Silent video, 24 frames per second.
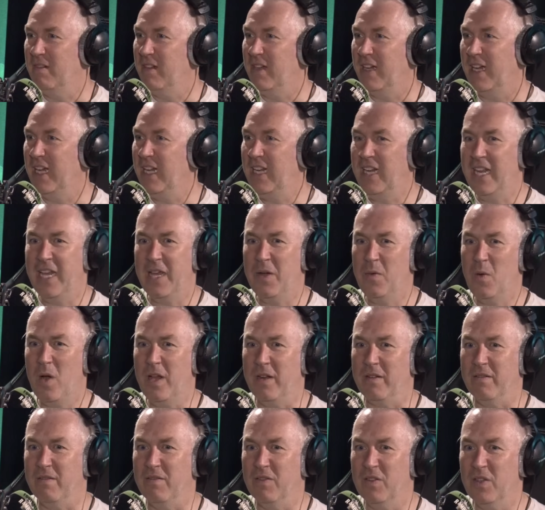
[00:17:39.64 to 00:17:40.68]
in League
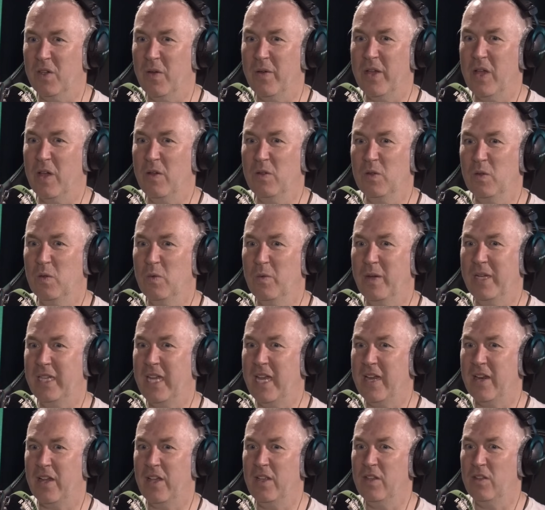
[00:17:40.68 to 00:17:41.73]
One. So it goes all the way
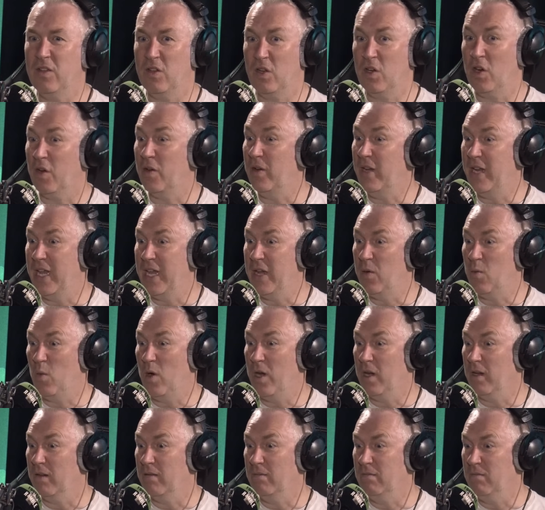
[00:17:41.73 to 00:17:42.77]
down. And League
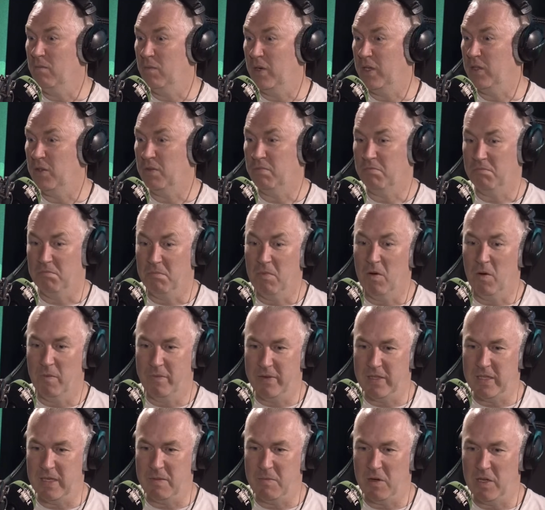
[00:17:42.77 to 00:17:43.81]
One, which
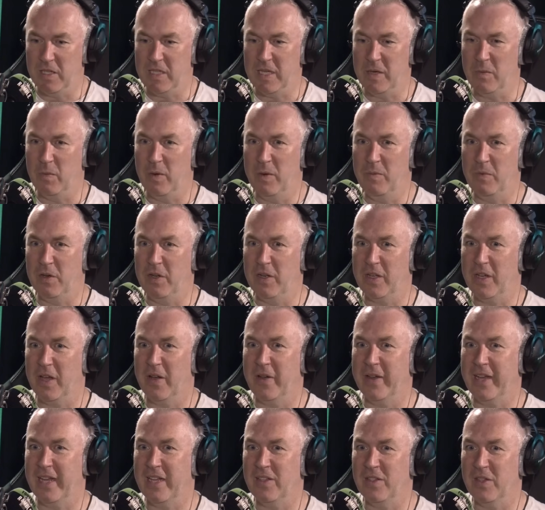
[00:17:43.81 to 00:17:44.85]
obviously my team Wimbledon
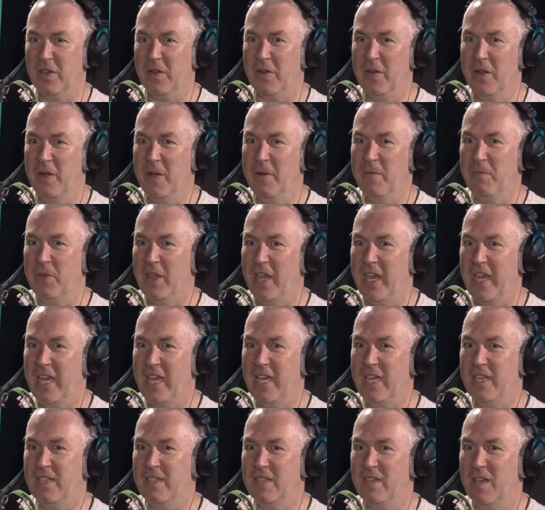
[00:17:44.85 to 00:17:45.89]
going into,
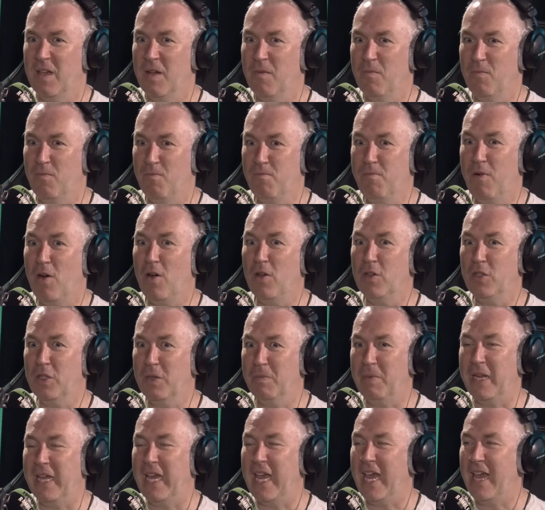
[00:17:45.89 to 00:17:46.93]
is
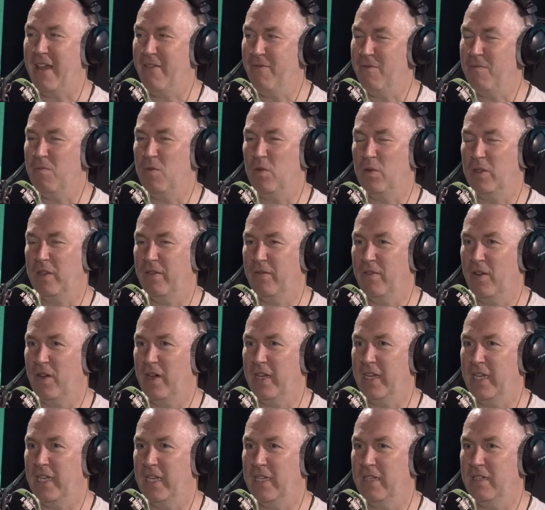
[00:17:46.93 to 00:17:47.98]
possibly even more
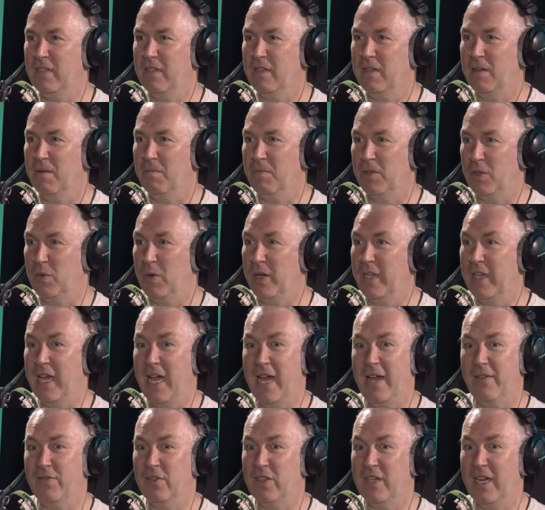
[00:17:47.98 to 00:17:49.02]
divided between the
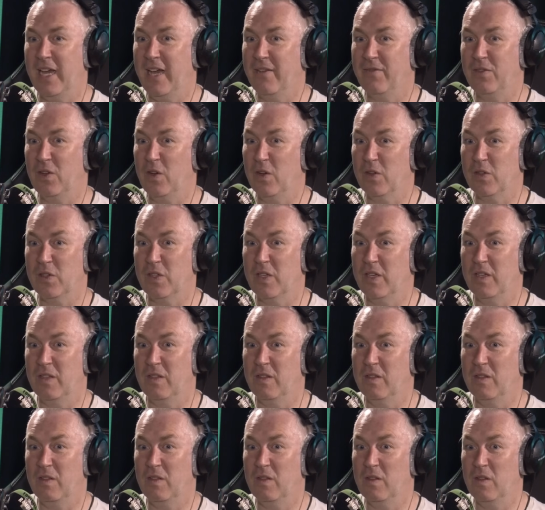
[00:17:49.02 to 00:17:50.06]
haves and have-nots
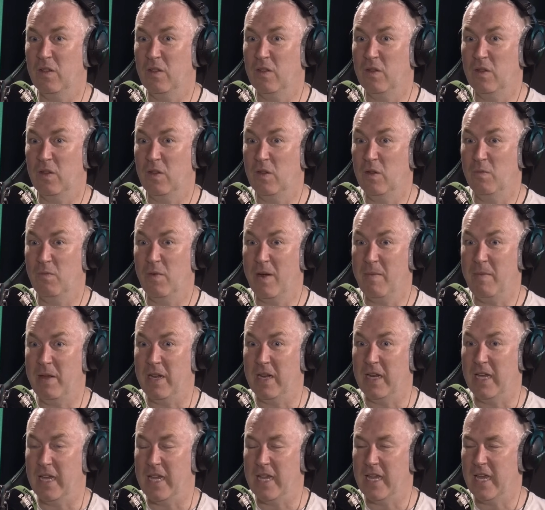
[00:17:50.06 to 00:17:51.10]
than the Premier
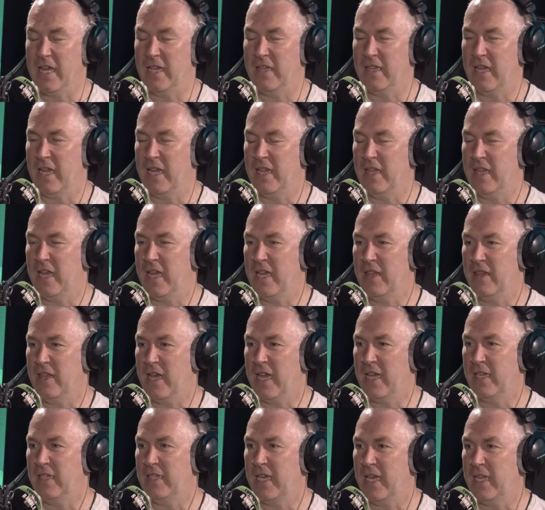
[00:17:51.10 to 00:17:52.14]
League in
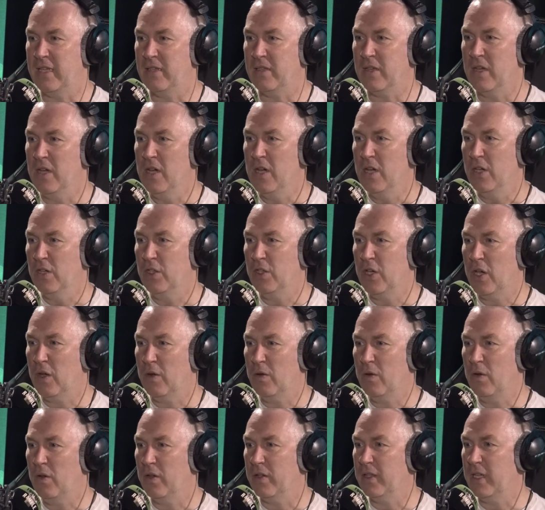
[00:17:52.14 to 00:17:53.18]
that sense. So
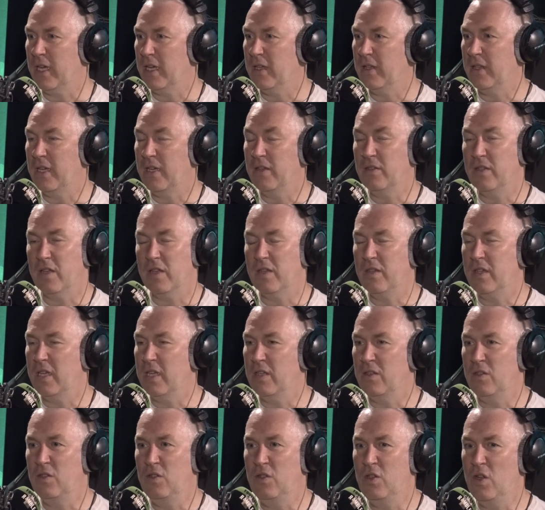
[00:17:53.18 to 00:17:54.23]
look,
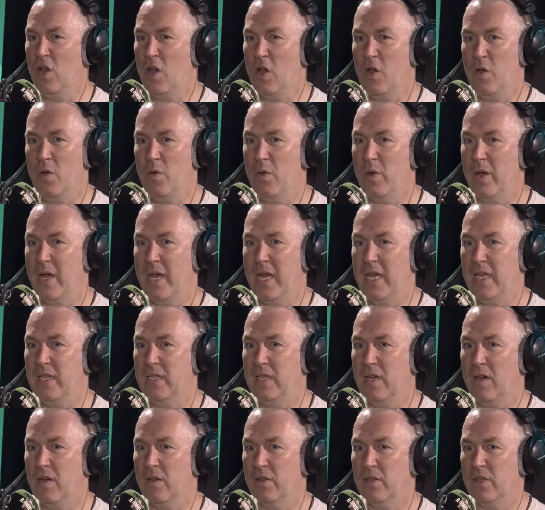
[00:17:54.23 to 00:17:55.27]
there's no
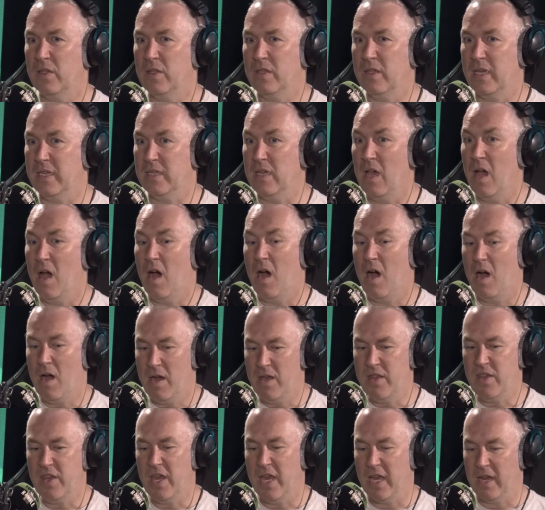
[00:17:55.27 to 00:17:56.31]
easy answer to this.
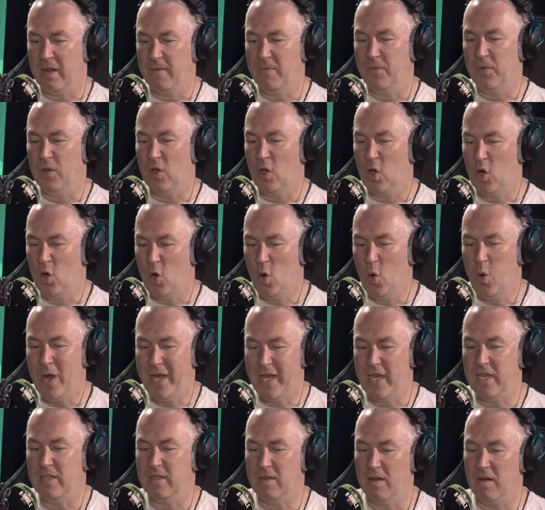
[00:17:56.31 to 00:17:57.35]
I think the
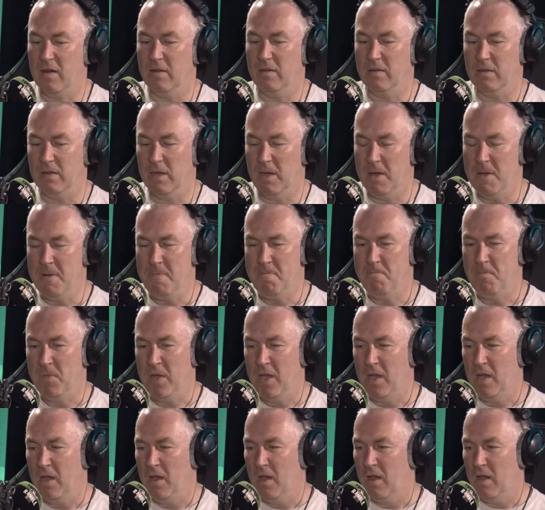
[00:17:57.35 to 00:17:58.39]
quickest answer,
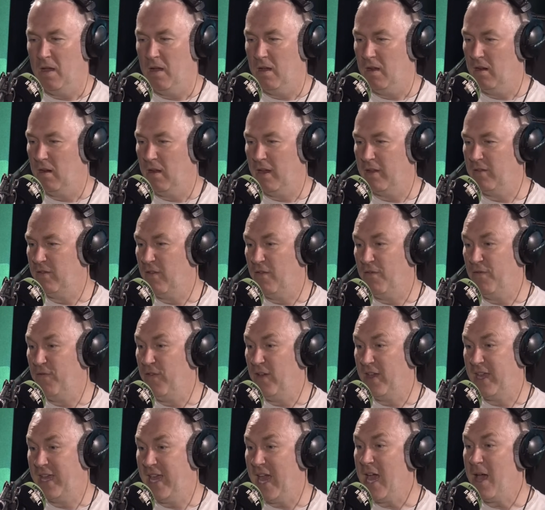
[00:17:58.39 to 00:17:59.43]

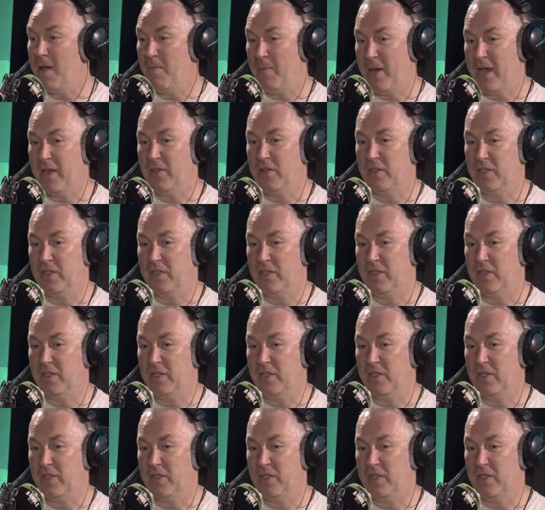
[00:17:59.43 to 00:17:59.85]
forget about the